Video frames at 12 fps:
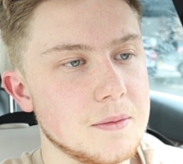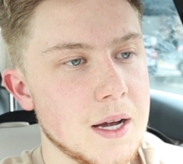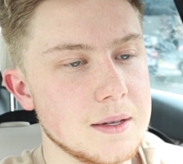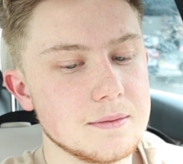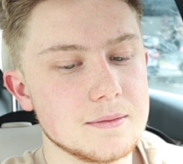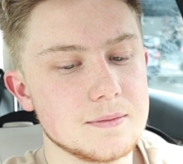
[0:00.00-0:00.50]

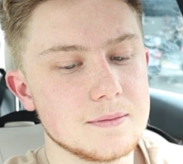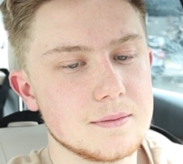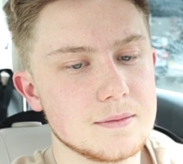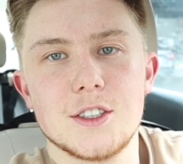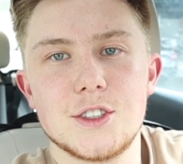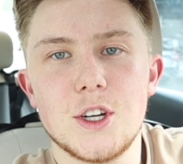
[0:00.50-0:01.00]
Bye.
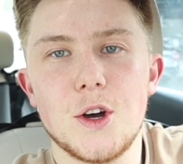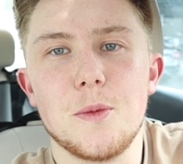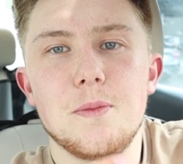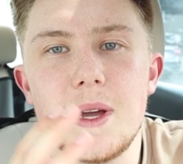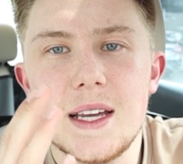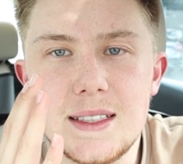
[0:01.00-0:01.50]
So
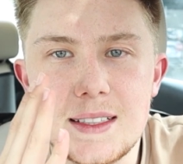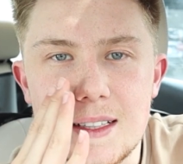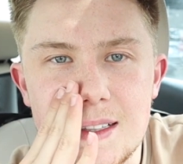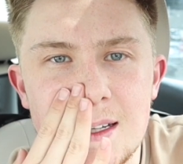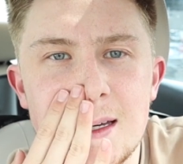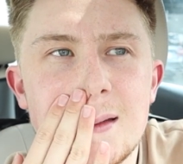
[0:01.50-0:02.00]

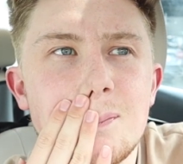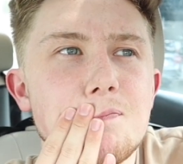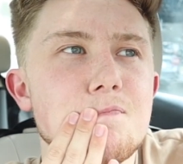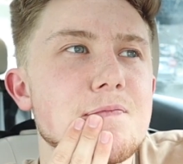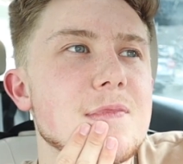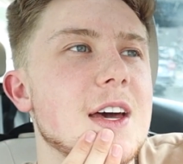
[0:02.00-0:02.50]
basically,
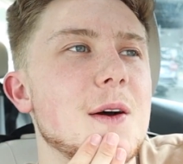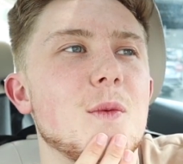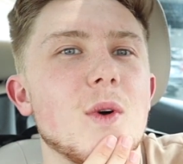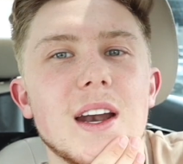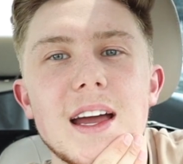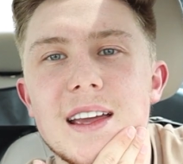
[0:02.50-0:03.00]

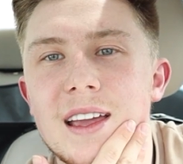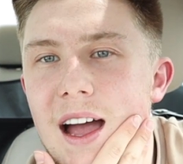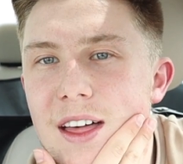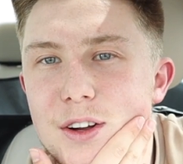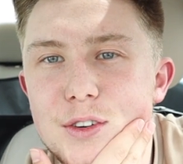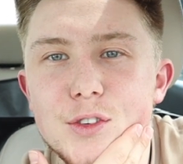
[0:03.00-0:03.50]
what I
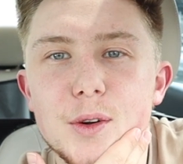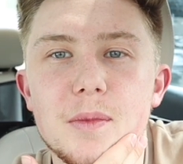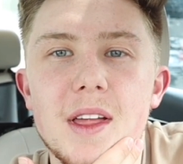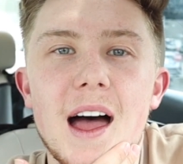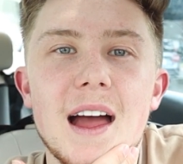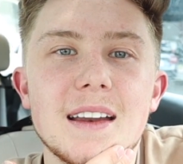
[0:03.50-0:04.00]
gathered
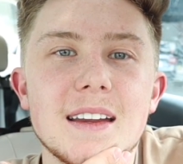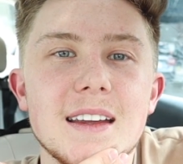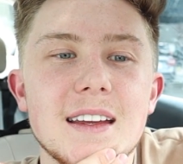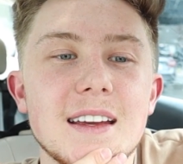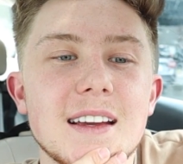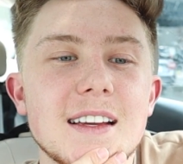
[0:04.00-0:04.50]
from that
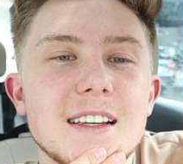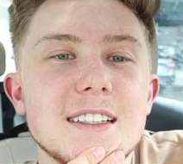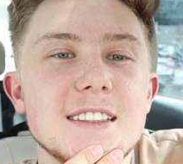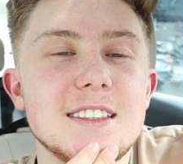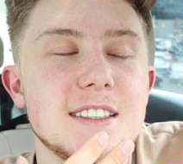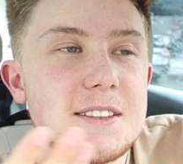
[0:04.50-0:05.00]

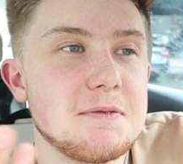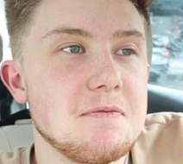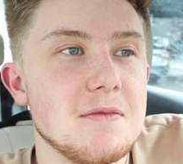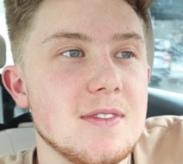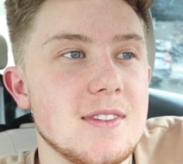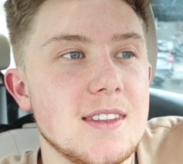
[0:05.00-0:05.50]
is
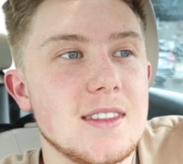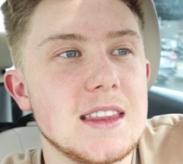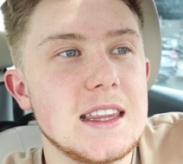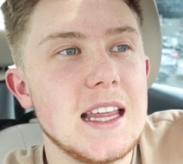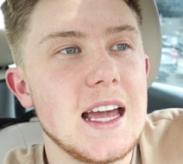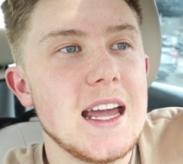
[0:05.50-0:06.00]

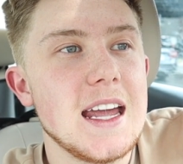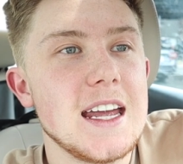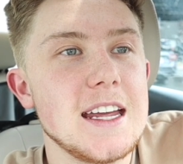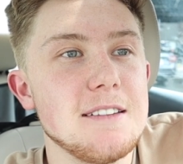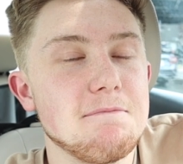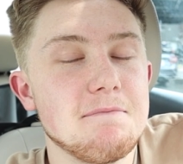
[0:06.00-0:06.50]

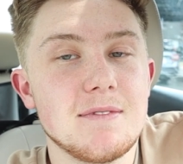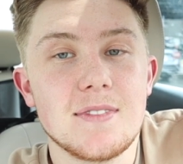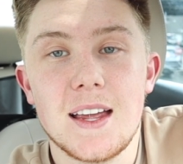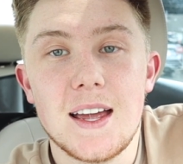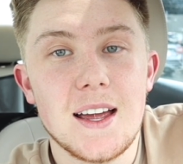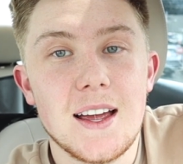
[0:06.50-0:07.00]
they,
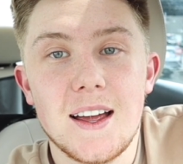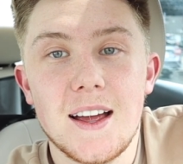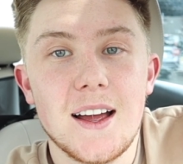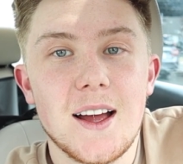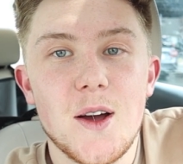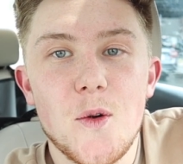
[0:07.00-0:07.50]

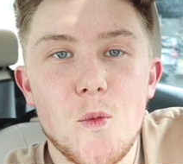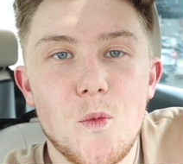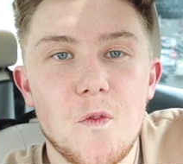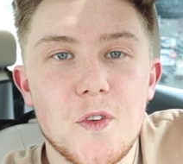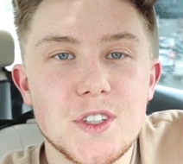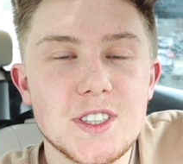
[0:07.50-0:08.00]

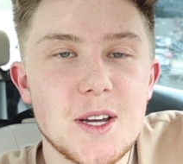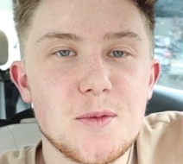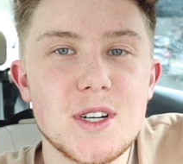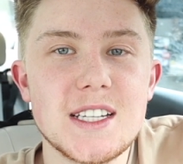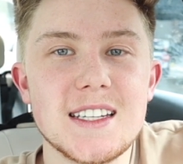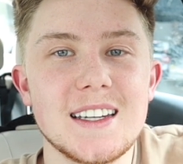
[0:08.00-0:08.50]
for some
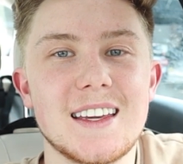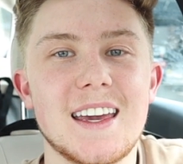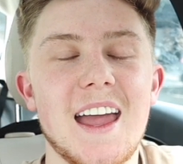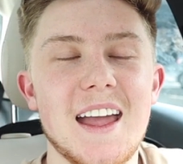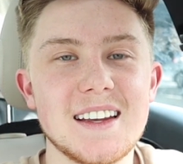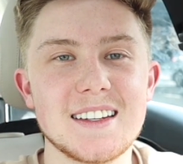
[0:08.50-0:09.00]
reason,
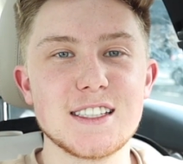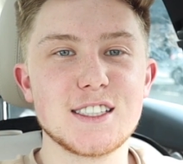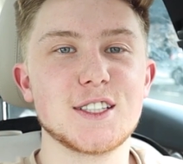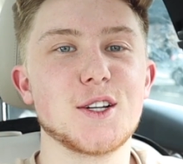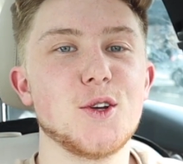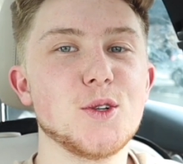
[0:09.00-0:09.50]
can't
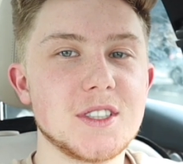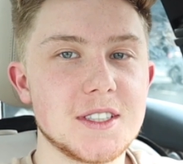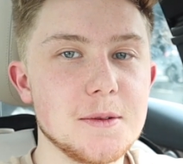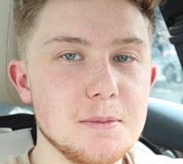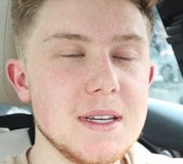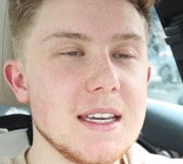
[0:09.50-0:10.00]
disclose
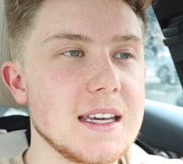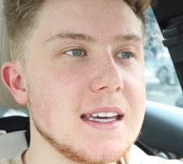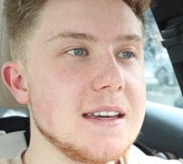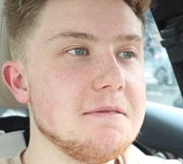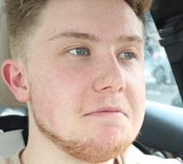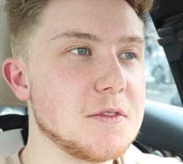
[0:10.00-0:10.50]
to
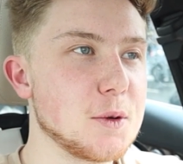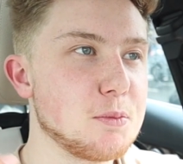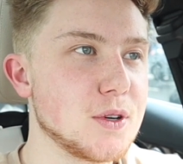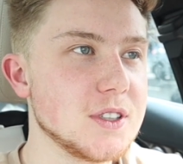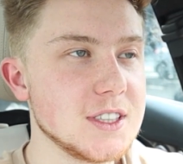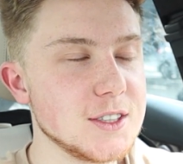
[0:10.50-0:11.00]
me, the
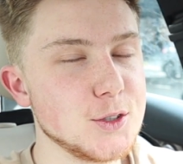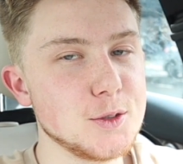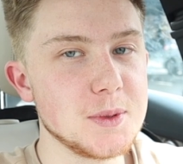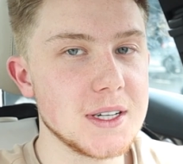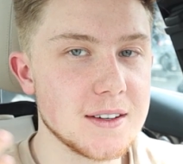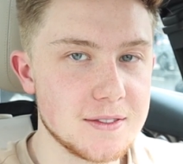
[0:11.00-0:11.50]
person who's
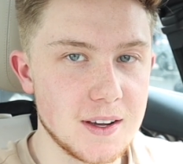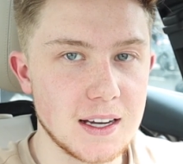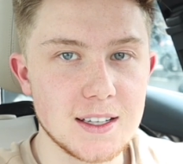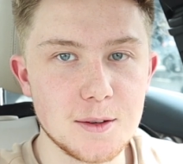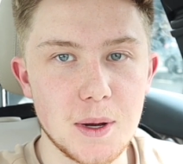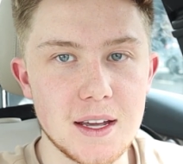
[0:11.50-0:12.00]
being
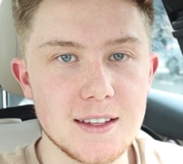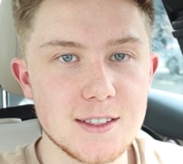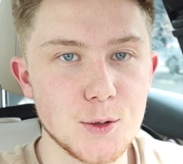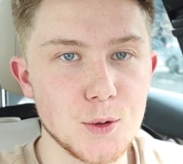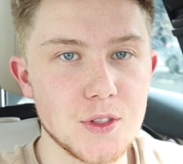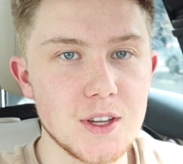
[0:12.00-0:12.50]
affected by
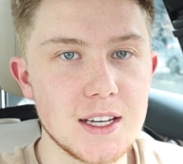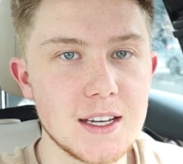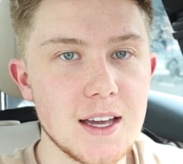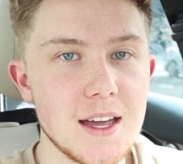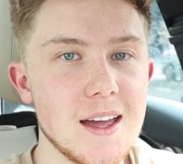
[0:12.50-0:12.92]
this whole thing,